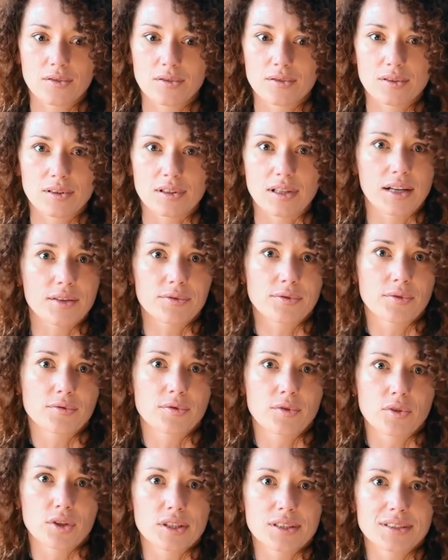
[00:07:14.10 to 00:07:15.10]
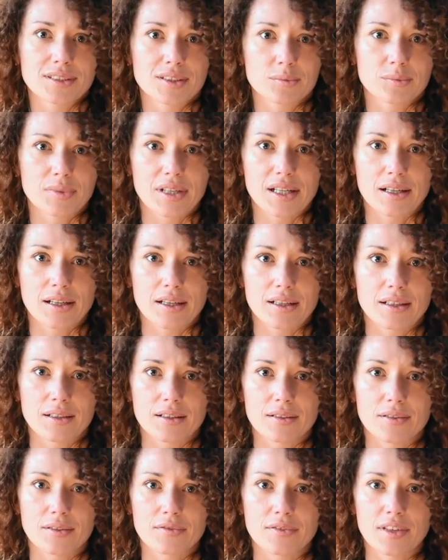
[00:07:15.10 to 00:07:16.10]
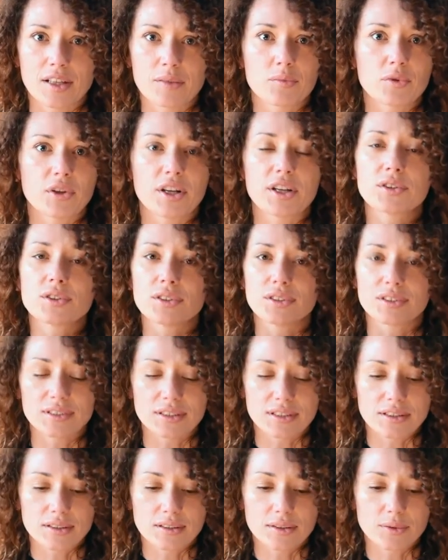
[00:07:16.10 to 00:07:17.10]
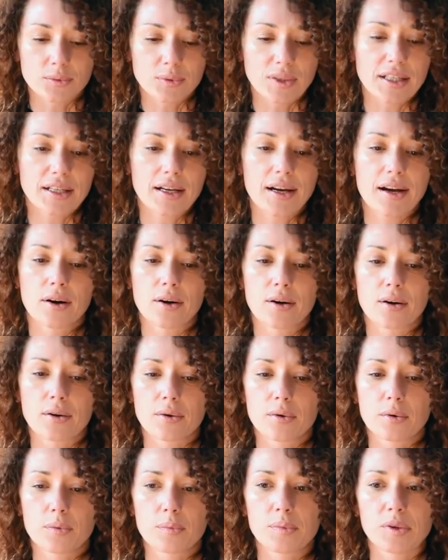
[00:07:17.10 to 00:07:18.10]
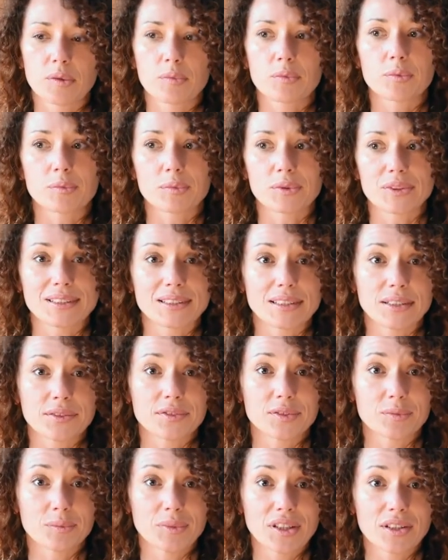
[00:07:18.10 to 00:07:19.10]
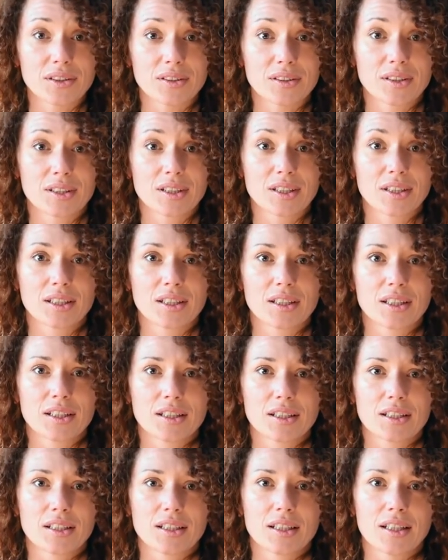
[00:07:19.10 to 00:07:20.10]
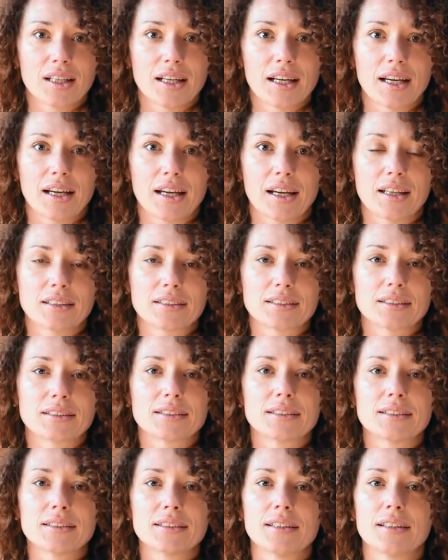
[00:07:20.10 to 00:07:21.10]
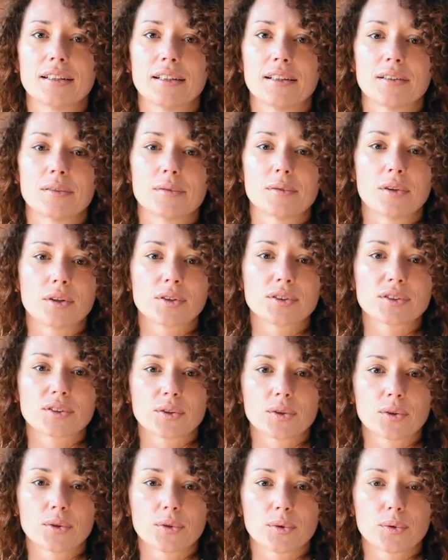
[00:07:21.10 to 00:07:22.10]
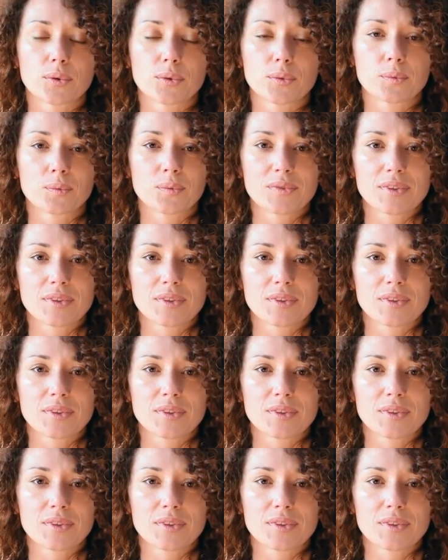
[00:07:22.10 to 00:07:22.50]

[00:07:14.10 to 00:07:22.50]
life force, in my vibrations, in the way how people perceived me, and also